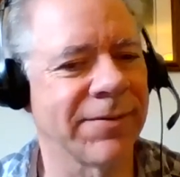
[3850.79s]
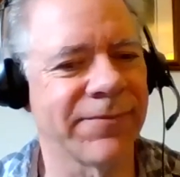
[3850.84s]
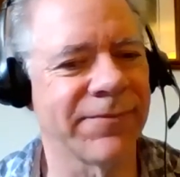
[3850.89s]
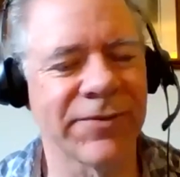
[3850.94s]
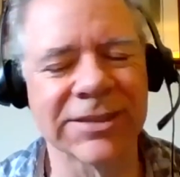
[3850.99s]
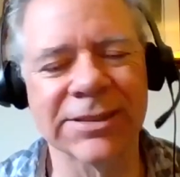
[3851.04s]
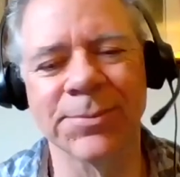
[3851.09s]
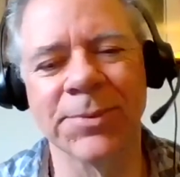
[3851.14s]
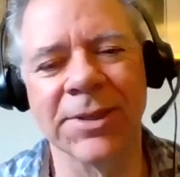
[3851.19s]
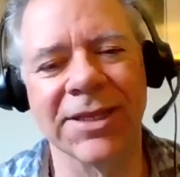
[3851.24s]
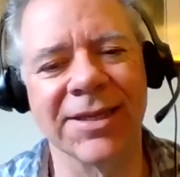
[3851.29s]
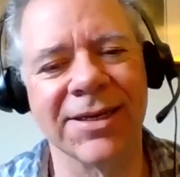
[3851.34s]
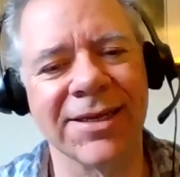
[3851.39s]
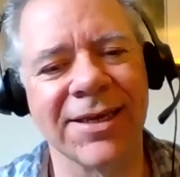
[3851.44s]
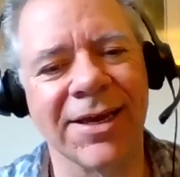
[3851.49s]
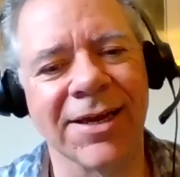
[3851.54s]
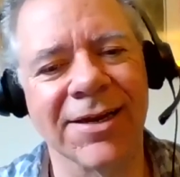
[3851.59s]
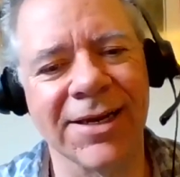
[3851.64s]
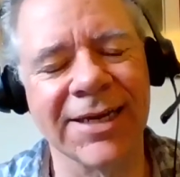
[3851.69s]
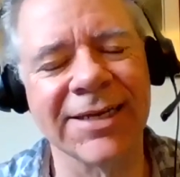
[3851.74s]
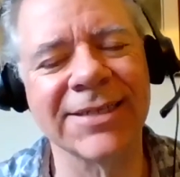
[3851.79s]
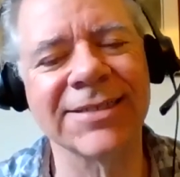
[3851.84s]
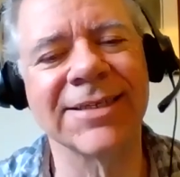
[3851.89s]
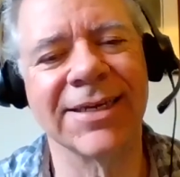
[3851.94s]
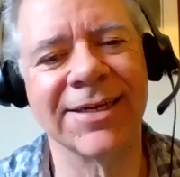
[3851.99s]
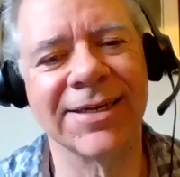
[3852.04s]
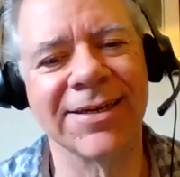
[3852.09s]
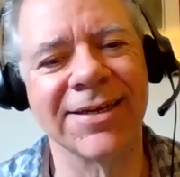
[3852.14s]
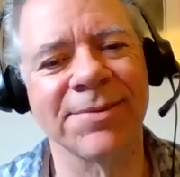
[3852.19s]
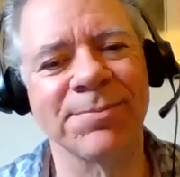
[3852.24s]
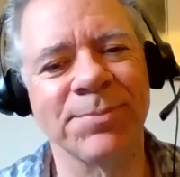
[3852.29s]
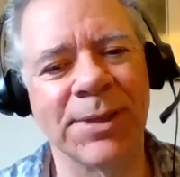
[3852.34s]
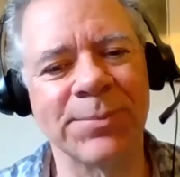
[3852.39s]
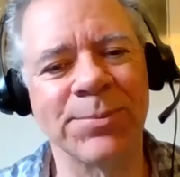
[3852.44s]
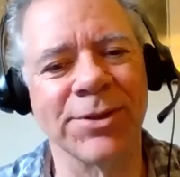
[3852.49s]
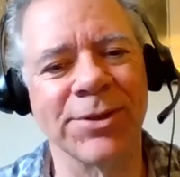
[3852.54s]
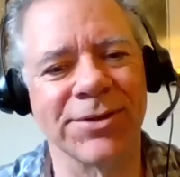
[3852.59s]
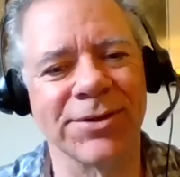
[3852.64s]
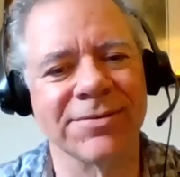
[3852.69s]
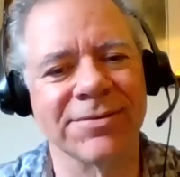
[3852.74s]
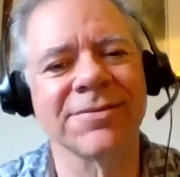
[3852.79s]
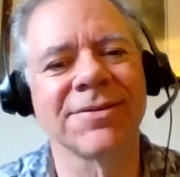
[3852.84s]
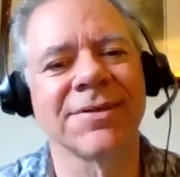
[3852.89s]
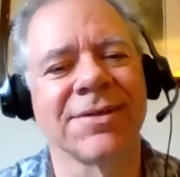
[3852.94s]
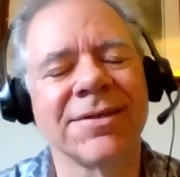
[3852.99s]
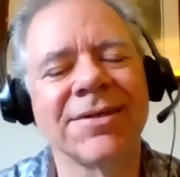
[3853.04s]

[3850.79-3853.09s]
visibility on LinkedIn, and people are